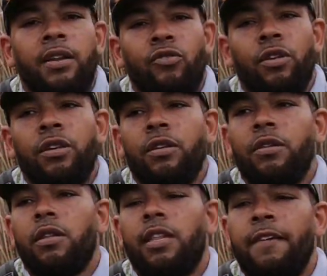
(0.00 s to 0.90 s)
You could
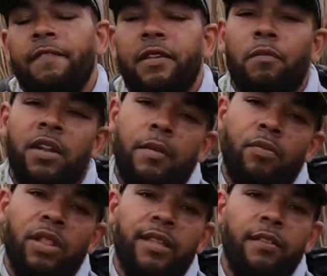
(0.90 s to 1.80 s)
definitely
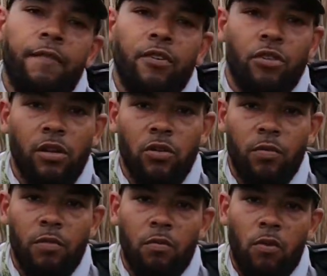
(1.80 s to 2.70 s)
manipulate the fish a little
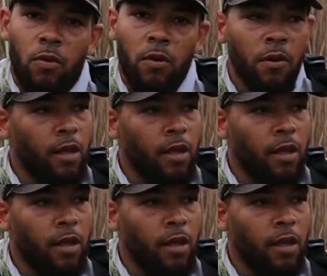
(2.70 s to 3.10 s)
bit more,